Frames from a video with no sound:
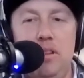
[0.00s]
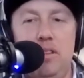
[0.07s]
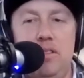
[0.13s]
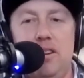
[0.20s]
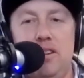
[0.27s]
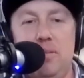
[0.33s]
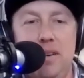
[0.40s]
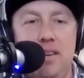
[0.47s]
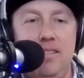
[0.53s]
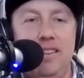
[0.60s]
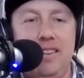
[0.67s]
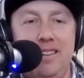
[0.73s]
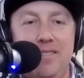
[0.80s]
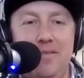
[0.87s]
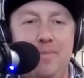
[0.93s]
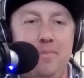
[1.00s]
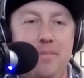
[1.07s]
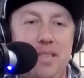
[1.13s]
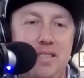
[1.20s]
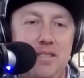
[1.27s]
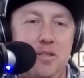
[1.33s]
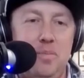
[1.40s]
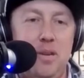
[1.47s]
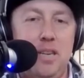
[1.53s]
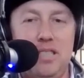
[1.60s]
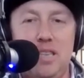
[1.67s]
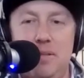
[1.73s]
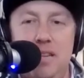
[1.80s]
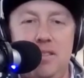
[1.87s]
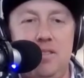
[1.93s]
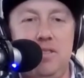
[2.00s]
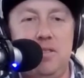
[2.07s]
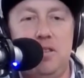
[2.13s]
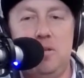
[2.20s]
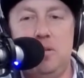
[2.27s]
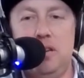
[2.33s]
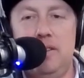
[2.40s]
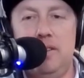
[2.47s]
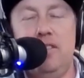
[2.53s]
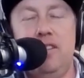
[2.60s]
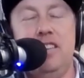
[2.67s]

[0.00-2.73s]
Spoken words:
They talk about, like, you know, missing those putts coming down the stretch, whatever.